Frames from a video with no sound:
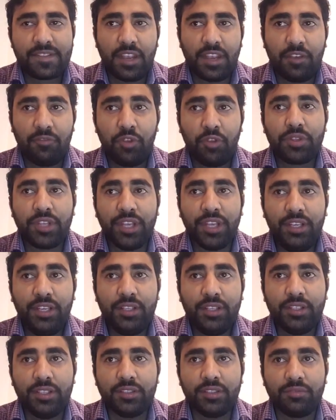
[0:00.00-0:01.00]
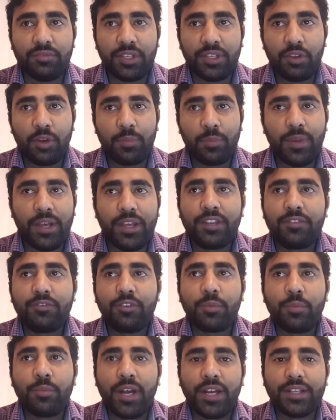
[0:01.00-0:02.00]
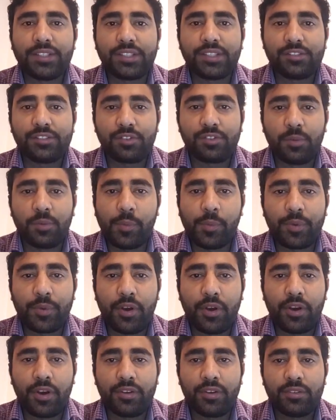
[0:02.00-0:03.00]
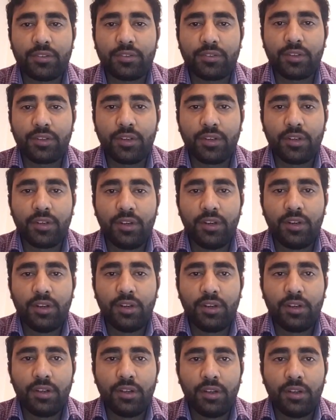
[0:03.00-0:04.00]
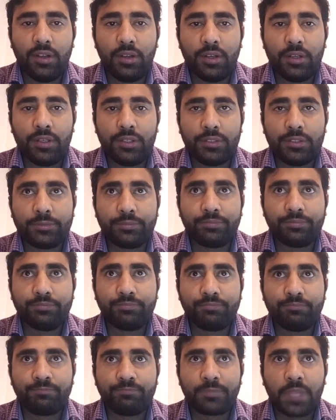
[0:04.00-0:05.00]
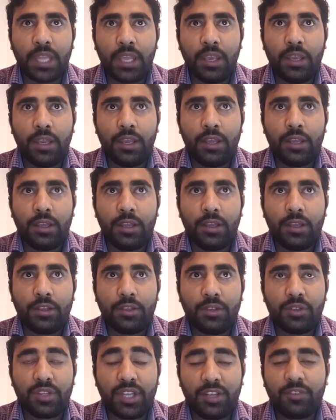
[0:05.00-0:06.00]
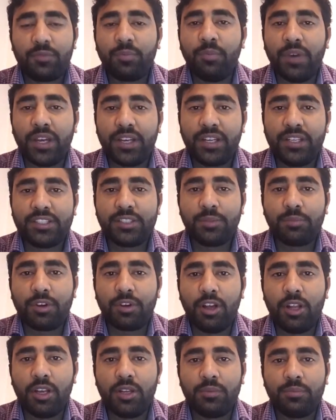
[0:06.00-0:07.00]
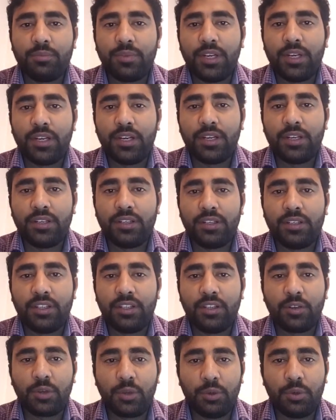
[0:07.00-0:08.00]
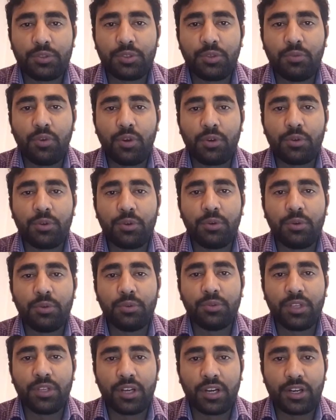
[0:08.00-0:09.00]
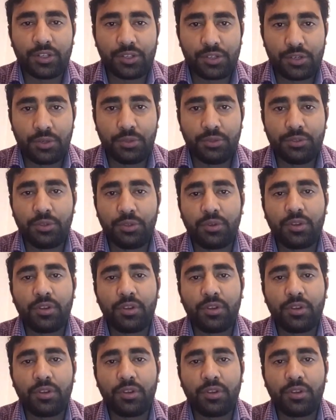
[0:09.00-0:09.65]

if you think when you are planning for masters from abroad, uh, you think money is a problem and of course you want to do there are issues